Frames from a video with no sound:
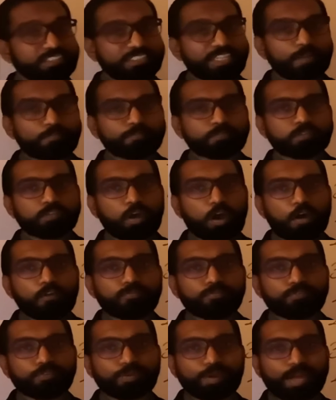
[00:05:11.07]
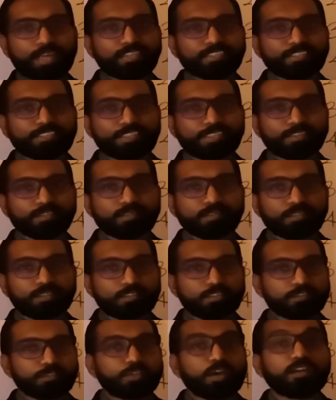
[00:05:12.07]
steps of writing.
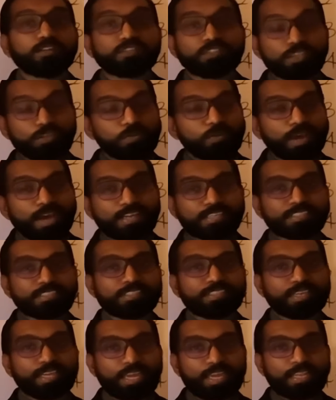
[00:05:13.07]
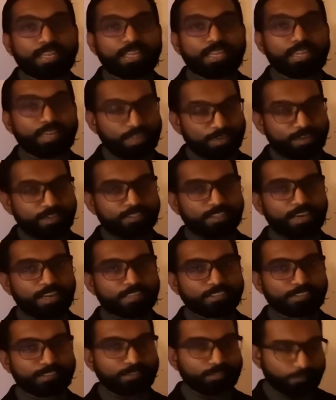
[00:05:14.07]
So I'll see you guys again in another
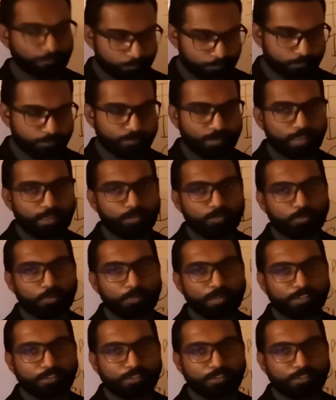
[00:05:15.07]
lesson. Thank you so